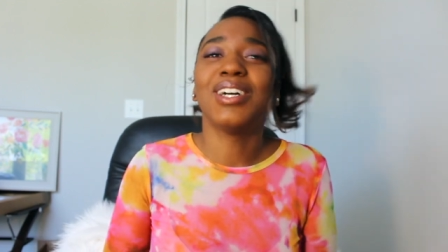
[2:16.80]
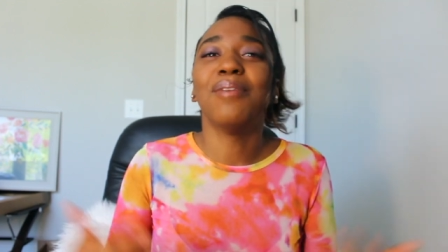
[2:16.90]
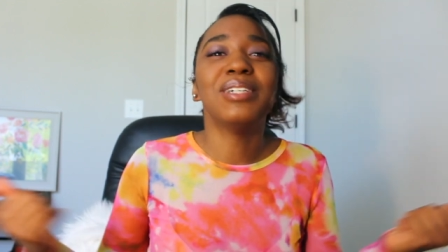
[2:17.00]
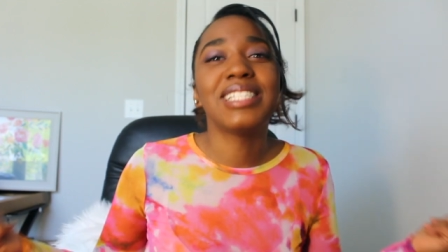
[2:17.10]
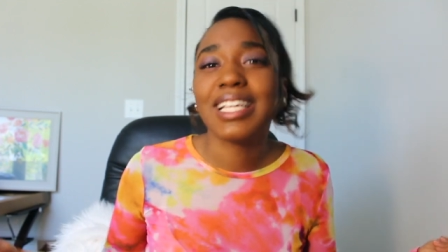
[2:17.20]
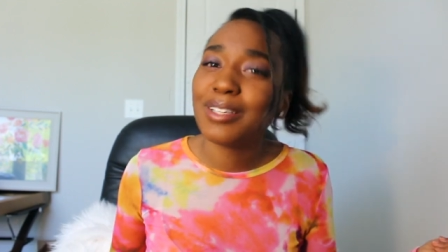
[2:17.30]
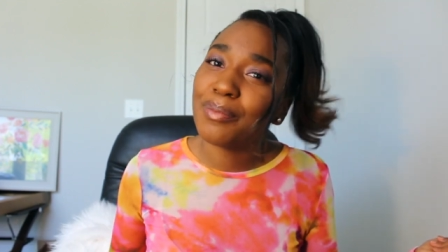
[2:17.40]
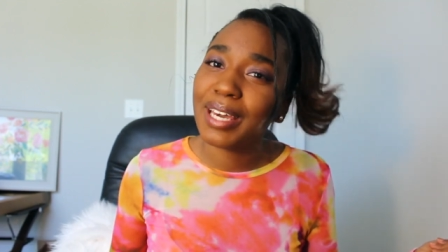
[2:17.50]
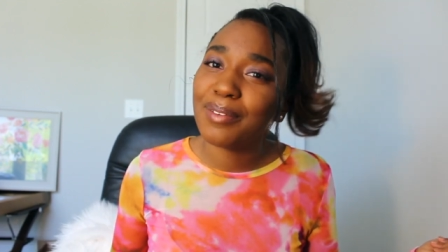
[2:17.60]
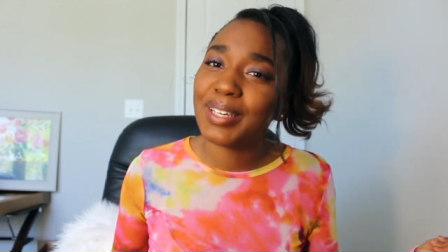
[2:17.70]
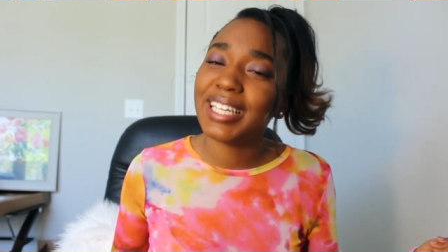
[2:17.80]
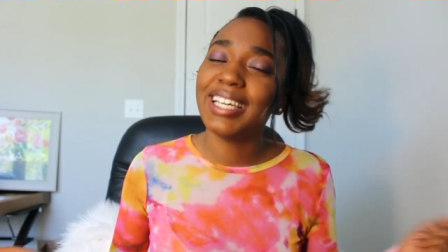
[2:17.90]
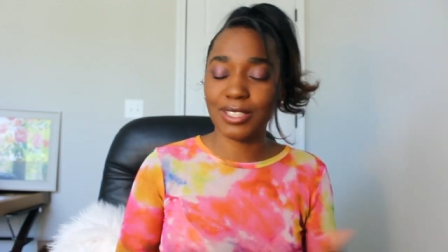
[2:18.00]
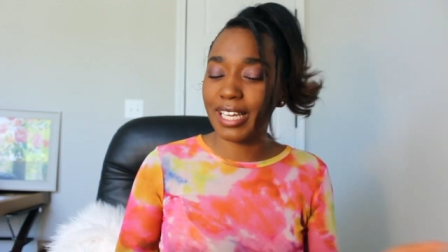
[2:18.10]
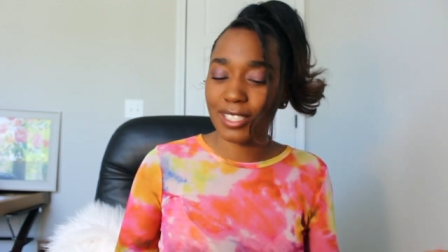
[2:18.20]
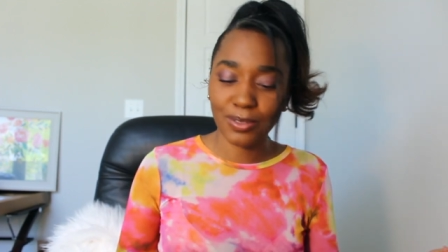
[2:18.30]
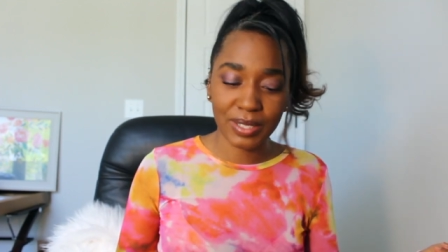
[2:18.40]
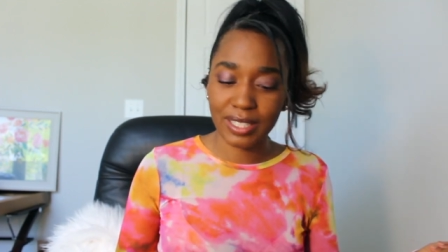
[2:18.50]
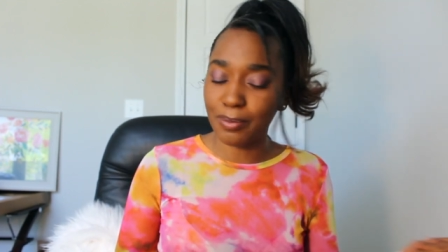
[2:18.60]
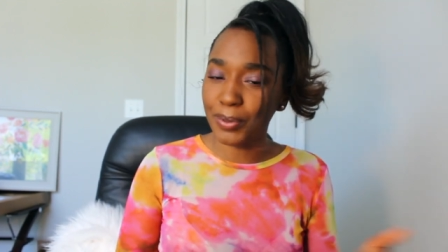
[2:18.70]
so I'm a Southern baby. That's
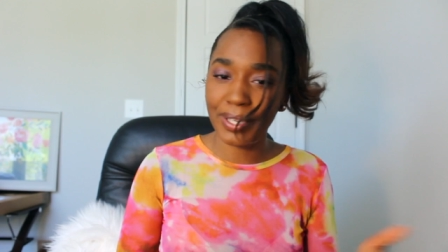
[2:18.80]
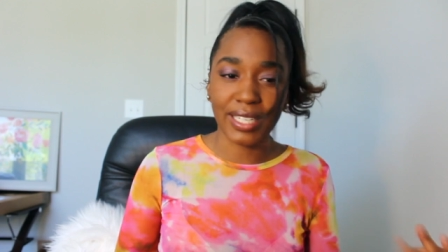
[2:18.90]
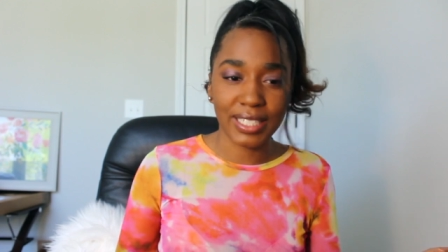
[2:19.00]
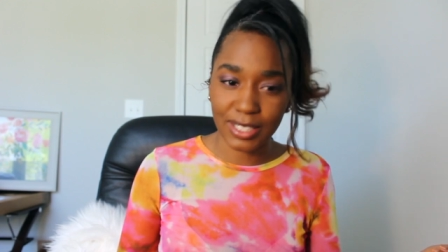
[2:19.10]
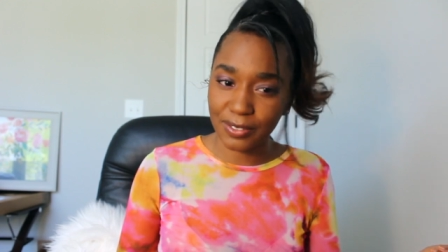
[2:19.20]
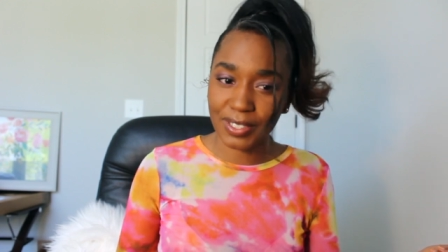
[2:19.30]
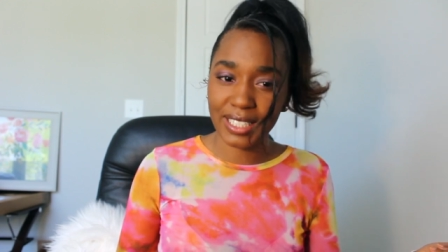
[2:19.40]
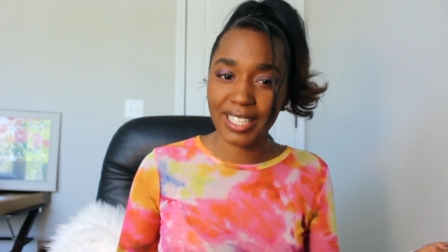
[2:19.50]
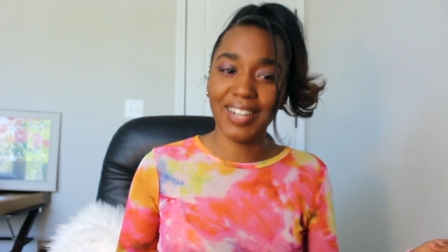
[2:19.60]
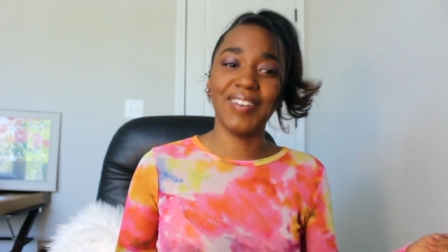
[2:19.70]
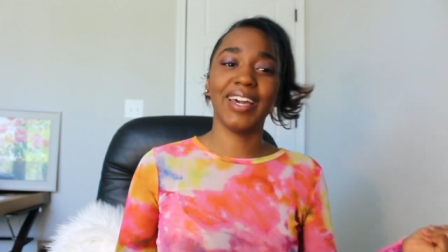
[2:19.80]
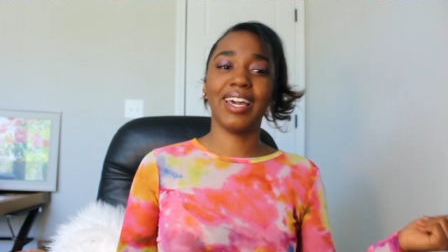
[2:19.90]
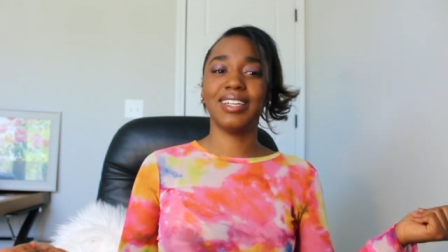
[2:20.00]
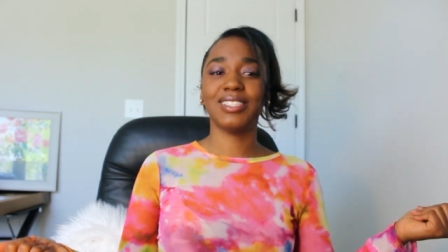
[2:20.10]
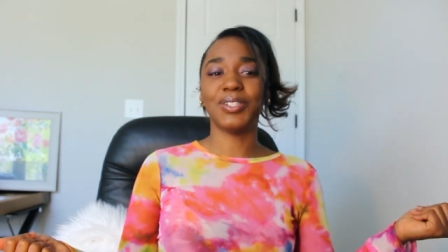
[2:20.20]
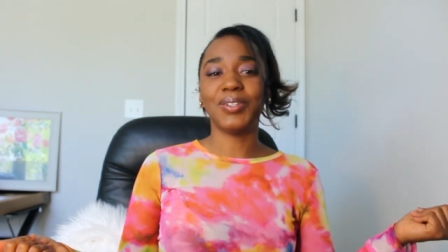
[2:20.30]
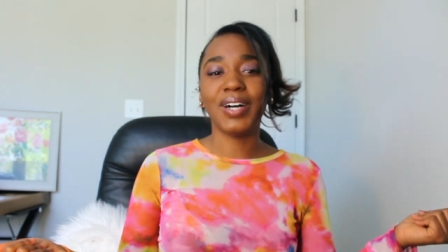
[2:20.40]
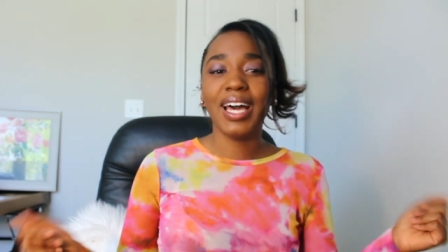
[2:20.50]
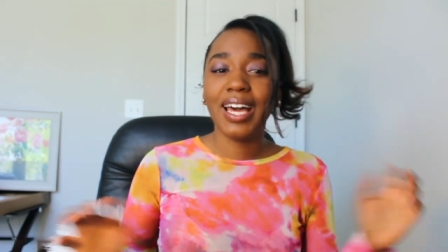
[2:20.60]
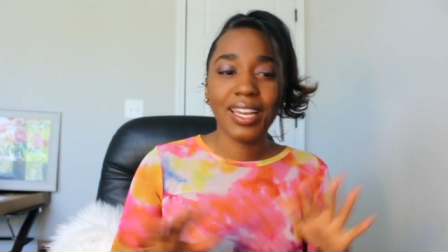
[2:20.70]
what the point is of it. Okay,
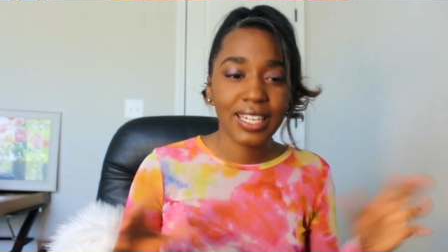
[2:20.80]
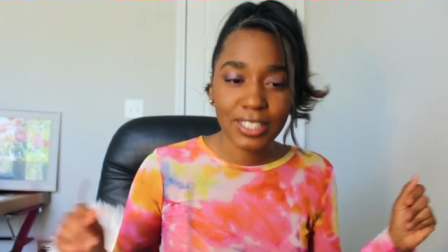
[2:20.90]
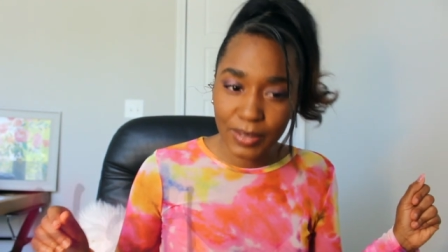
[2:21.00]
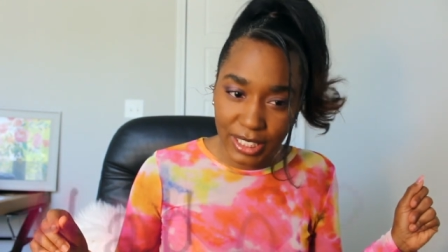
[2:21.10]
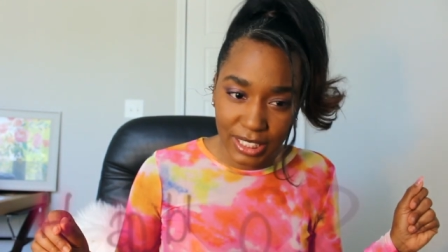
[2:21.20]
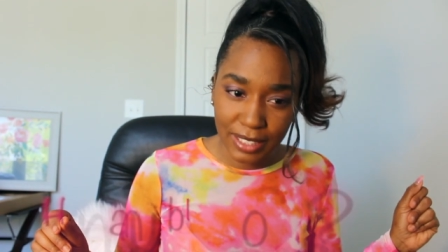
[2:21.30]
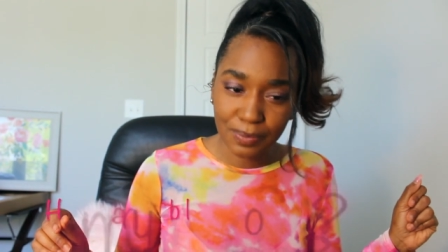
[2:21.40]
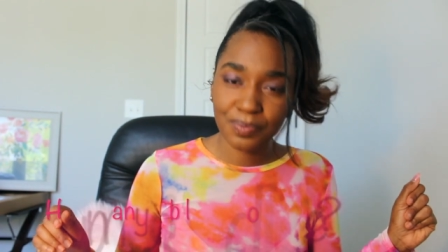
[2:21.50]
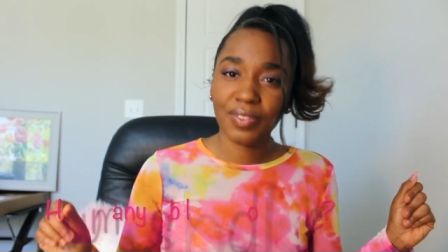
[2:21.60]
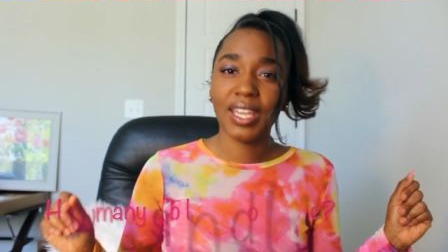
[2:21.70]
so next question.